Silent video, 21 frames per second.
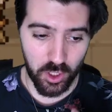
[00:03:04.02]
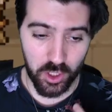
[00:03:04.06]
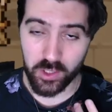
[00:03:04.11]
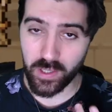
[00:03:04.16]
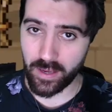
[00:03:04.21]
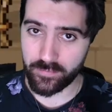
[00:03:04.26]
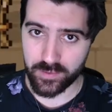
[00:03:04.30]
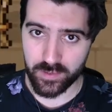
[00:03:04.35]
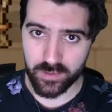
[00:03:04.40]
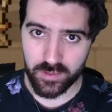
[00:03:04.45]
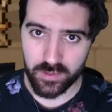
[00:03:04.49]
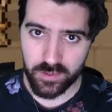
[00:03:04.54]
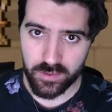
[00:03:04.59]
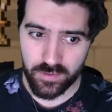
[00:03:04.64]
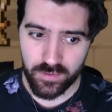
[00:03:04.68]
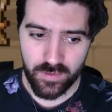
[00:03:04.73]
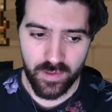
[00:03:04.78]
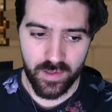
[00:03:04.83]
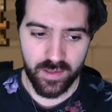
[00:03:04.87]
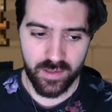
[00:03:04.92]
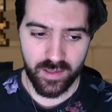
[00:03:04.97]
All you have to do
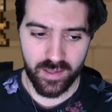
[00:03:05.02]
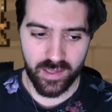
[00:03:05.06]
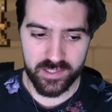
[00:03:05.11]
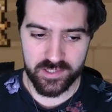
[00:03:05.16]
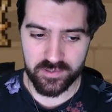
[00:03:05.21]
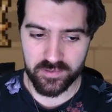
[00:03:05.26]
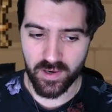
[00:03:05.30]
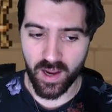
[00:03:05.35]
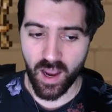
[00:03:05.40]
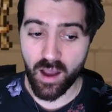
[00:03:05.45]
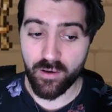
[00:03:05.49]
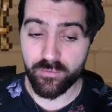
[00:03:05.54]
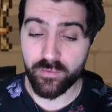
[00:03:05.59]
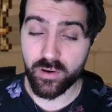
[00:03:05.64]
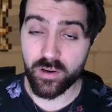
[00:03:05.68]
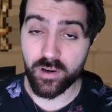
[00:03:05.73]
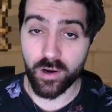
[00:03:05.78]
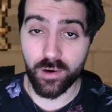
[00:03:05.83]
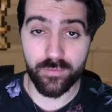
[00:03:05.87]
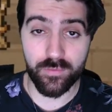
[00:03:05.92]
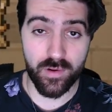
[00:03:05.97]
is to
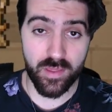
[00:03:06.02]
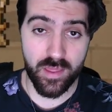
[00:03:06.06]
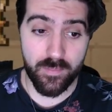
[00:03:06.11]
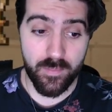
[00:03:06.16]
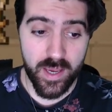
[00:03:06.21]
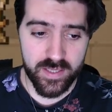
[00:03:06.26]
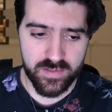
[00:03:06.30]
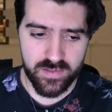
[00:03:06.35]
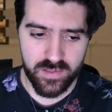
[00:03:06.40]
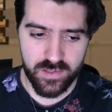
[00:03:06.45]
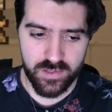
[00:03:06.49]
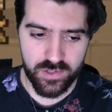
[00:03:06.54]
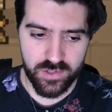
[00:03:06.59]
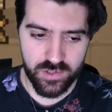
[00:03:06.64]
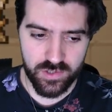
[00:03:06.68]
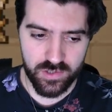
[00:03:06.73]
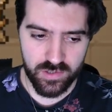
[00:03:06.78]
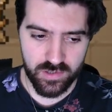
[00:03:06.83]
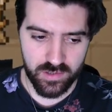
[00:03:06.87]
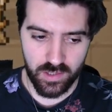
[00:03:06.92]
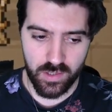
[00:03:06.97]
hover over the
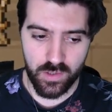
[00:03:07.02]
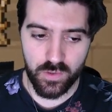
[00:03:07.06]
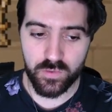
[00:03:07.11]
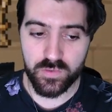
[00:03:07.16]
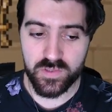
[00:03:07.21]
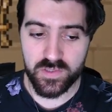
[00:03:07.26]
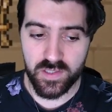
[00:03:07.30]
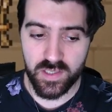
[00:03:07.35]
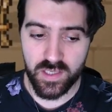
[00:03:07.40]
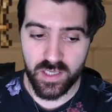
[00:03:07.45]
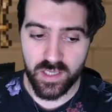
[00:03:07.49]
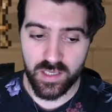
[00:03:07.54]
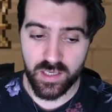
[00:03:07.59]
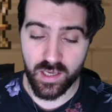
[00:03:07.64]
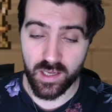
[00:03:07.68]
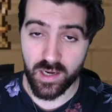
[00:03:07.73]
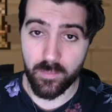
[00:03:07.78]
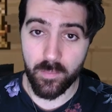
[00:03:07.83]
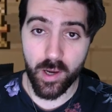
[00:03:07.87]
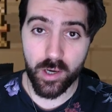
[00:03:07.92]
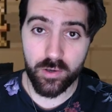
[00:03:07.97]
message, you'll see an
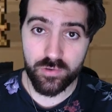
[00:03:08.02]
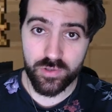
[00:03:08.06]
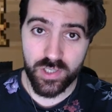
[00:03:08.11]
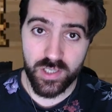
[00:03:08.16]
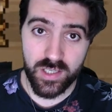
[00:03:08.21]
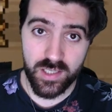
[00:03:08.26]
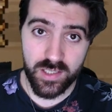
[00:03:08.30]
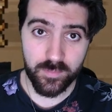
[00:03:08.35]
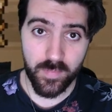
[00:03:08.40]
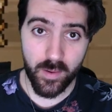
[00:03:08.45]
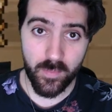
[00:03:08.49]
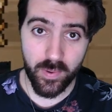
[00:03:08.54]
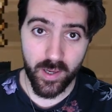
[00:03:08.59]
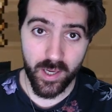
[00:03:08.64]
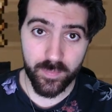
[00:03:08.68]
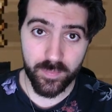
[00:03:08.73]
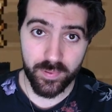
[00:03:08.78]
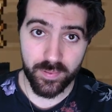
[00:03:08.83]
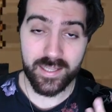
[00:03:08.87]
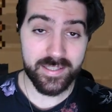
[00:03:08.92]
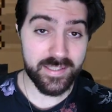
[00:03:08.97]
emoji pop up,
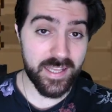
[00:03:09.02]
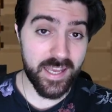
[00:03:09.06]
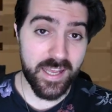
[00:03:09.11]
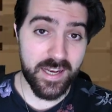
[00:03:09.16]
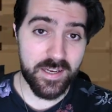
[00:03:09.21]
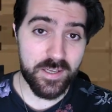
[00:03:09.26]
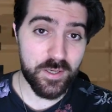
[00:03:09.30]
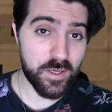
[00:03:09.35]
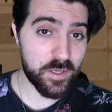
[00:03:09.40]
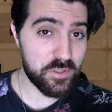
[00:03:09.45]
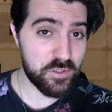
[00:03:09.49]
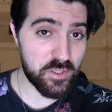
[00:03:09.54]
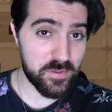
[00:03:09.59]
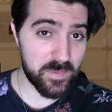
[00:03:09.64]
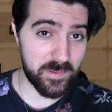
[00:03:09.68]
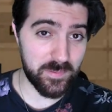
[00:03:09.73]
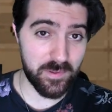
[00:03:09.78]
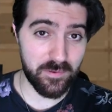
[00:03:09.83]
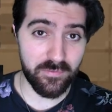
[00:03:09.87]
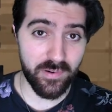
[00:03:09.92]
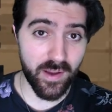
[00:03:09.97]
and then you can choose
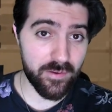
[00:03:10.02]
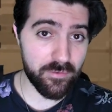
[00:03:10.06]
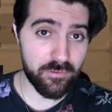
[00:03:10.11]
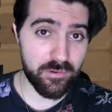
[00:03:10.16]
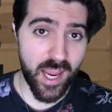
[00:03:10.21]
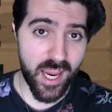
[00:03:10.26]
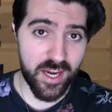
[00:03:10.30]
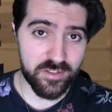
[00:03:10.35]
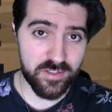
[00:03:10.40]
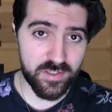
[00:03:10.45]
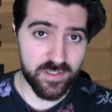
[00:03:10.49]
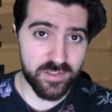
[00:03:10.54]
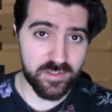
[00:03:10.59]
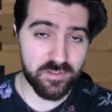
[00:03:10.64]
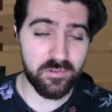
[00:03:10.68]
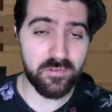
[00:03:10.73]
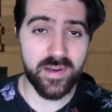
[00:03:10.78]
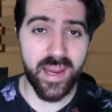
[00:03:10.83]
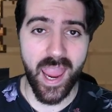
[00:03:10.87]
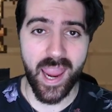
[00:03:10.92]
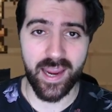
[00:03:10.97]
between 5 reactions to
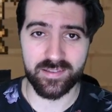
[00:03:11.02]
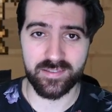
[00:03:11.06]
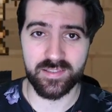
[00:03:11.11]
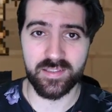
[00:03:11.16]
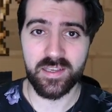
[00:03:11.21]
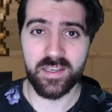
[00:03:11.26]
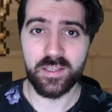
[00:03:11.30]
react